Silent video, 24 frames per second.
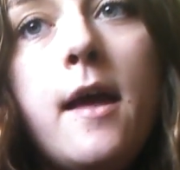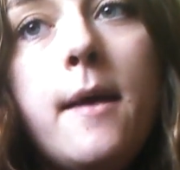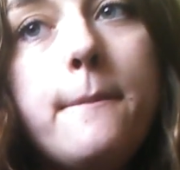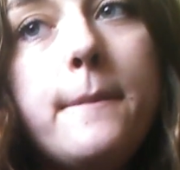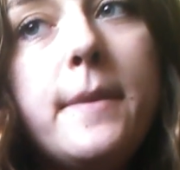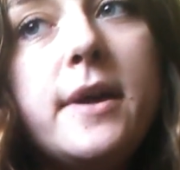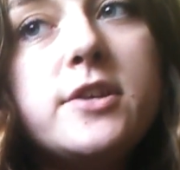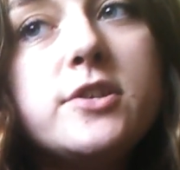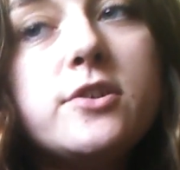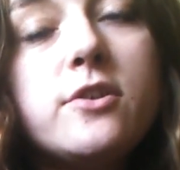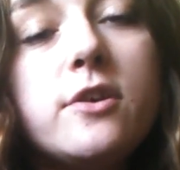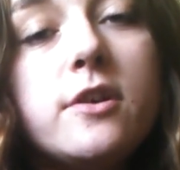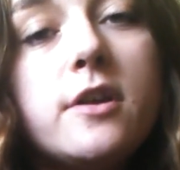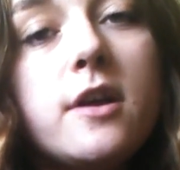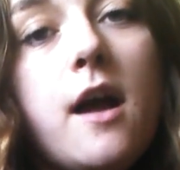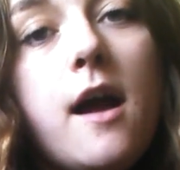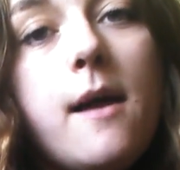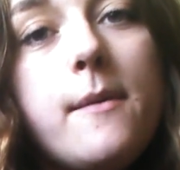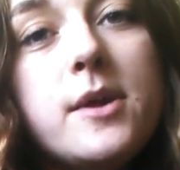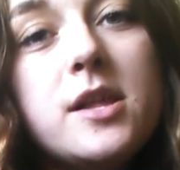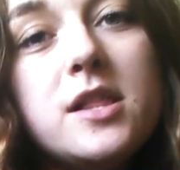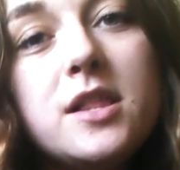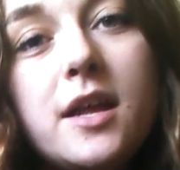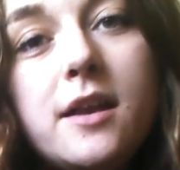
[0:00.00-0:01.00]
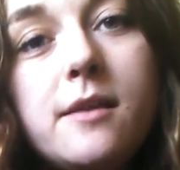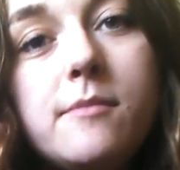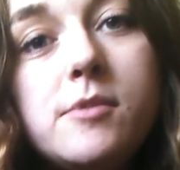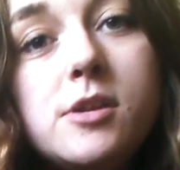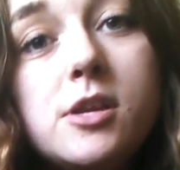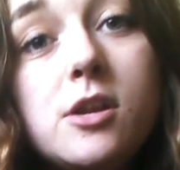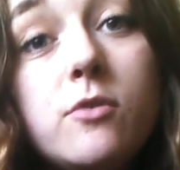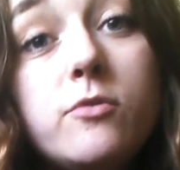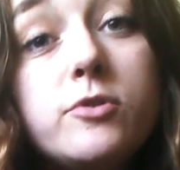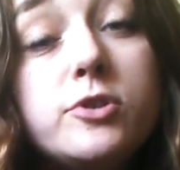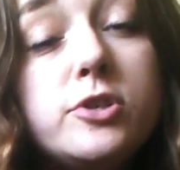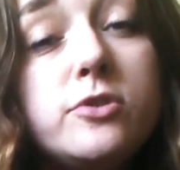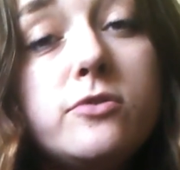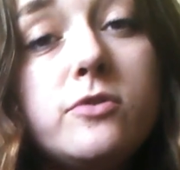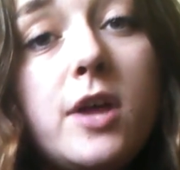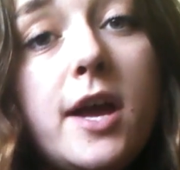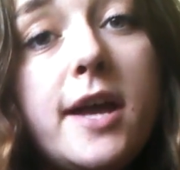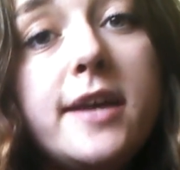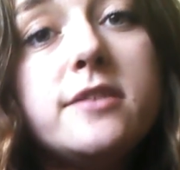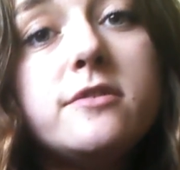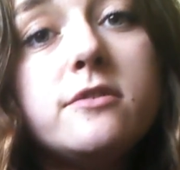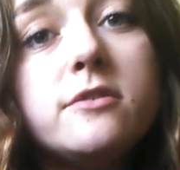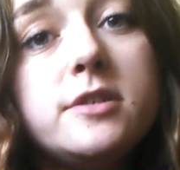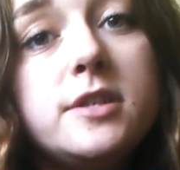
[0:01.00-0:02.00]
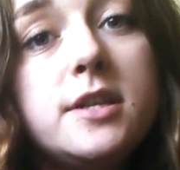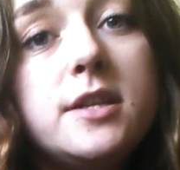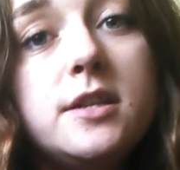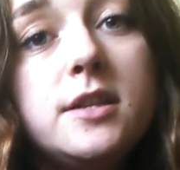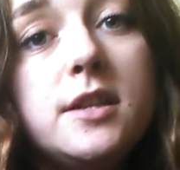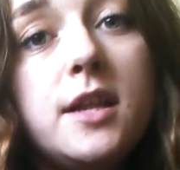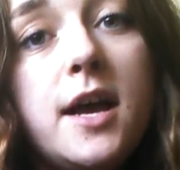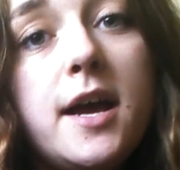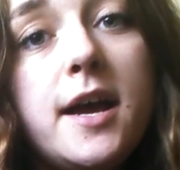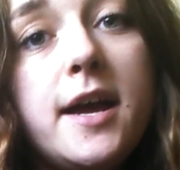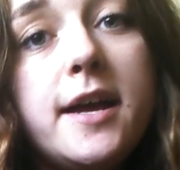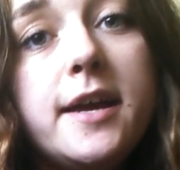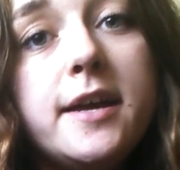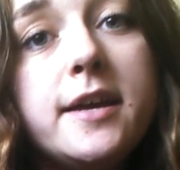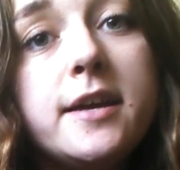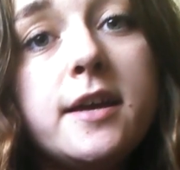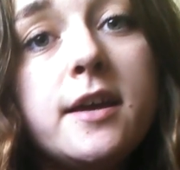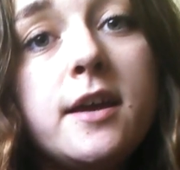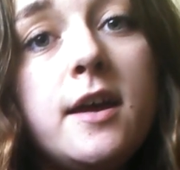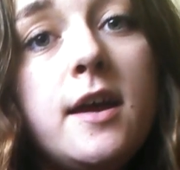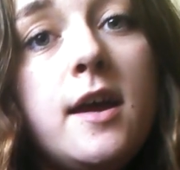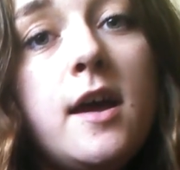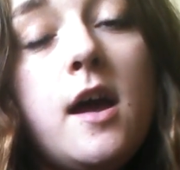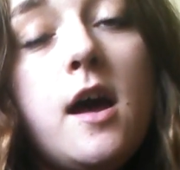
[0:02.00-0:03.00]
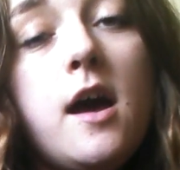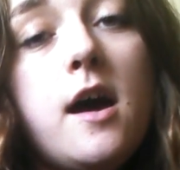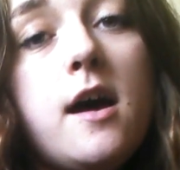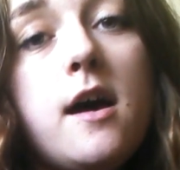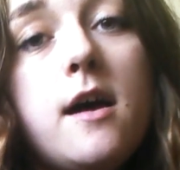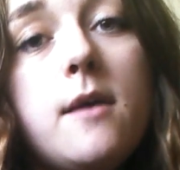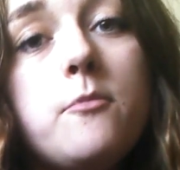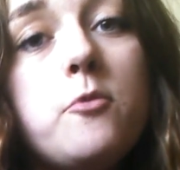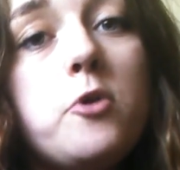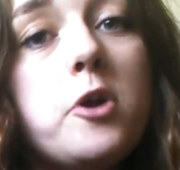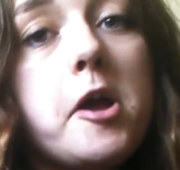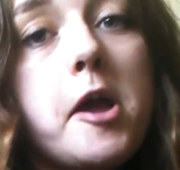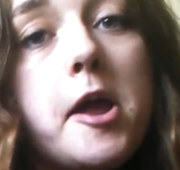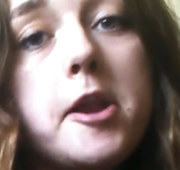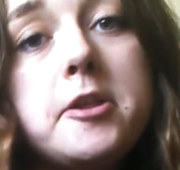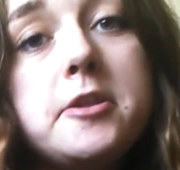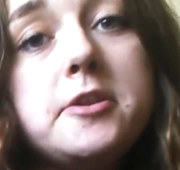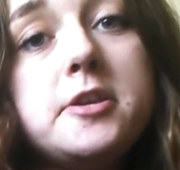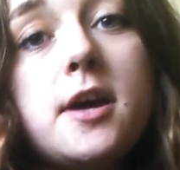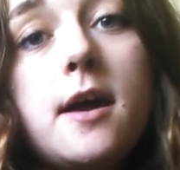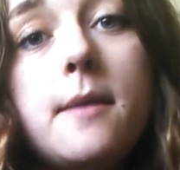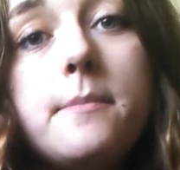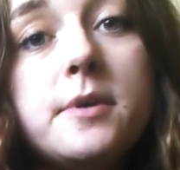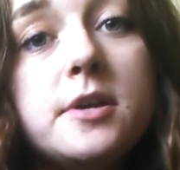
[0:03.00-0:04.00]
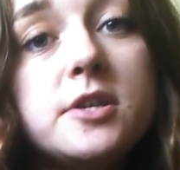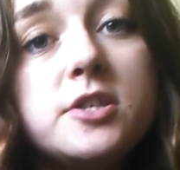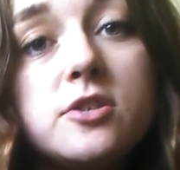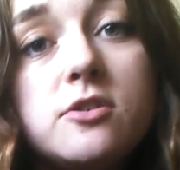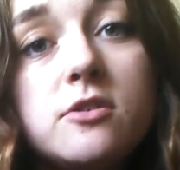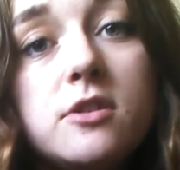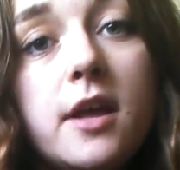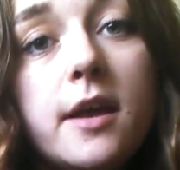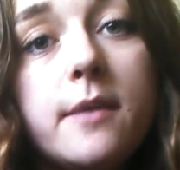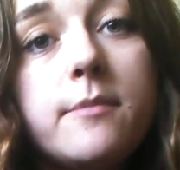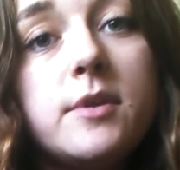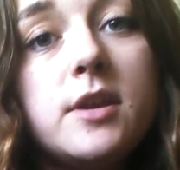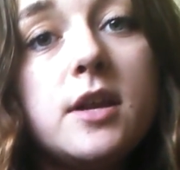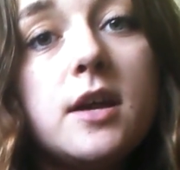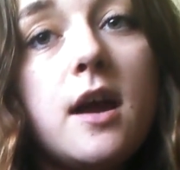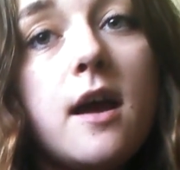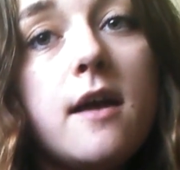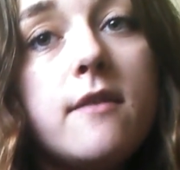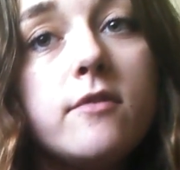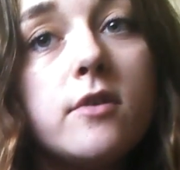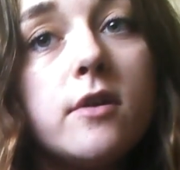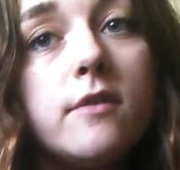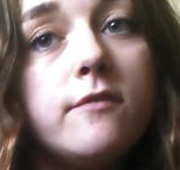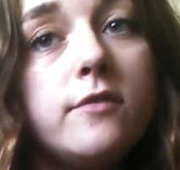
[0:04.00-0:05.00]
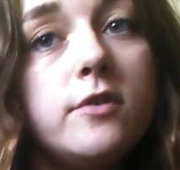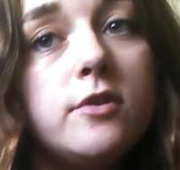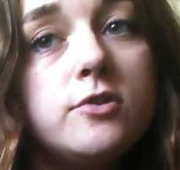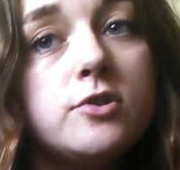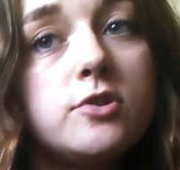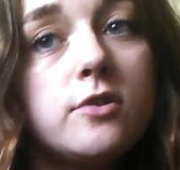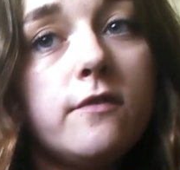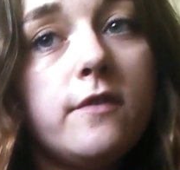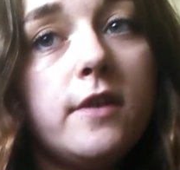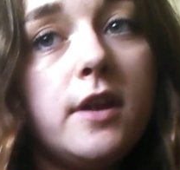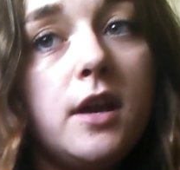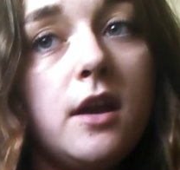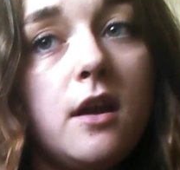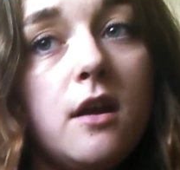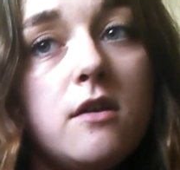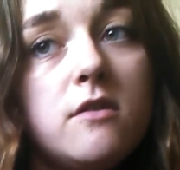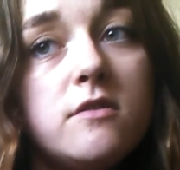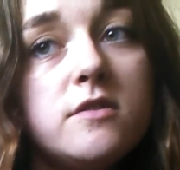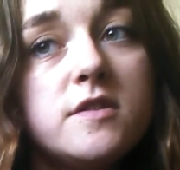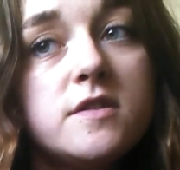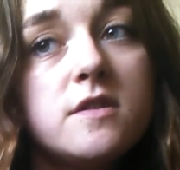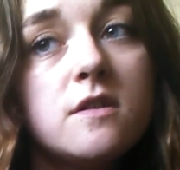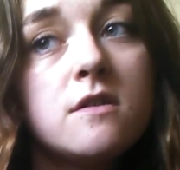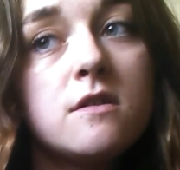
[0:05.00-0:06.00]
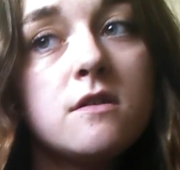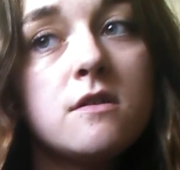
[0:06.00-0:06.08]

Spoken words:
Make sure to comment letting me know what you liked or didn't like, what kind of topics you'd like me to cover in future videos.